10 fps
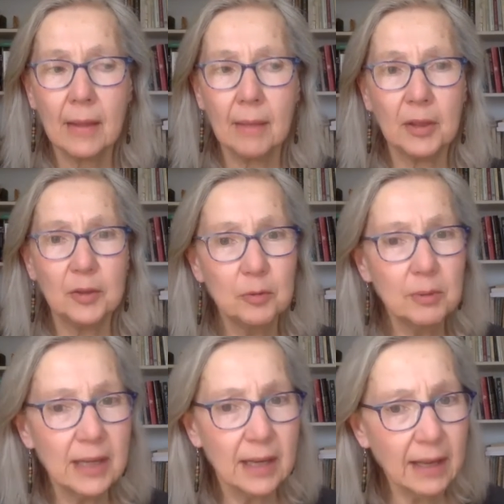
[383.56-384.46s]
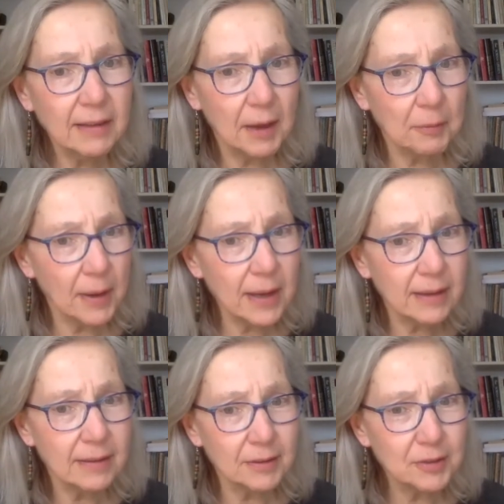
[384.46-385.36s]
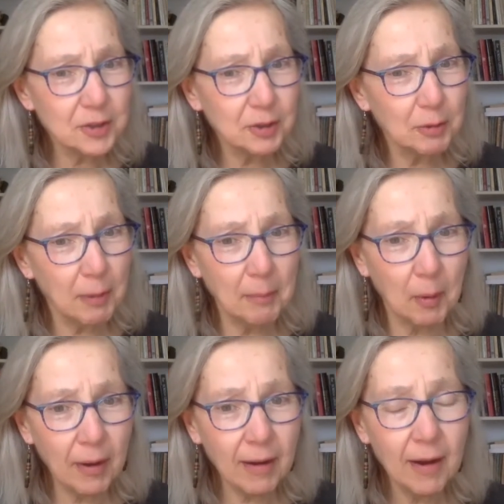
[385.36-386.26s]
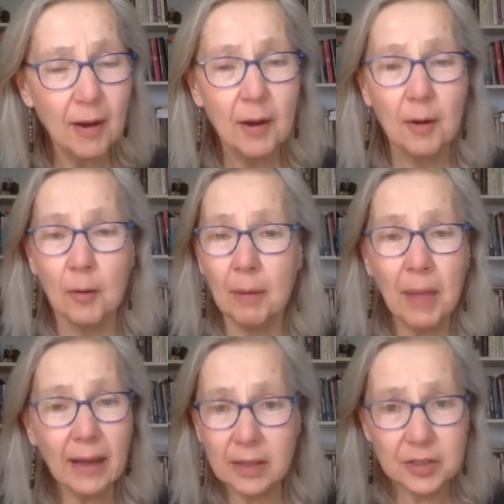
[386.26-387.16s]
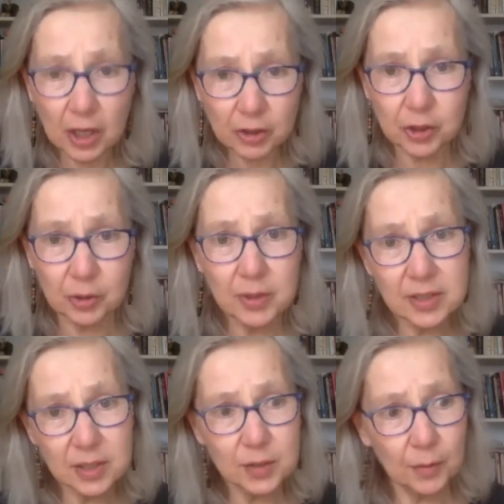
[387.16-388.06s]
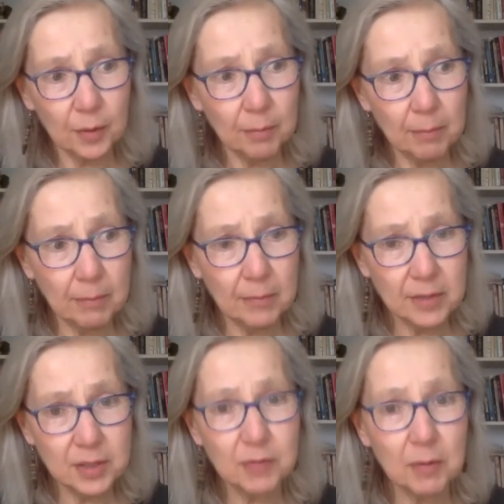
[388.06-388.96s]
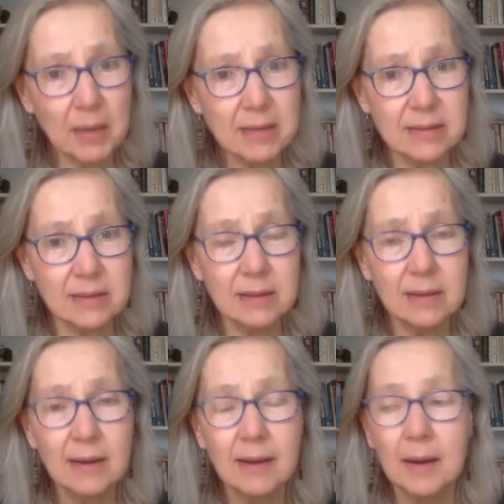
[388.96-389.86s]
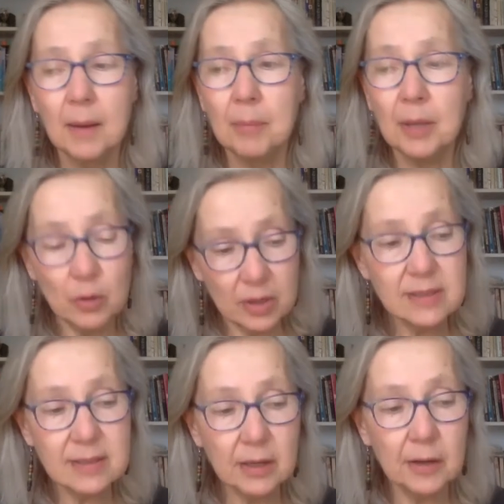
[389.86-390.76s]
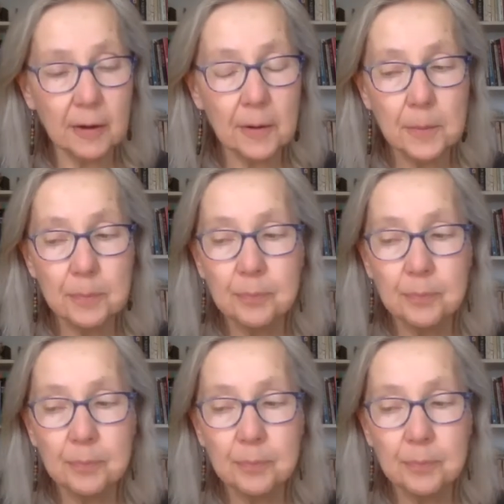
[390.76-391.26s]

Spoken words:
I'm like, you really like that Reiki, didn't you? You want more? Well, I'm not going to touch you. This is for Macy, but you can sit here.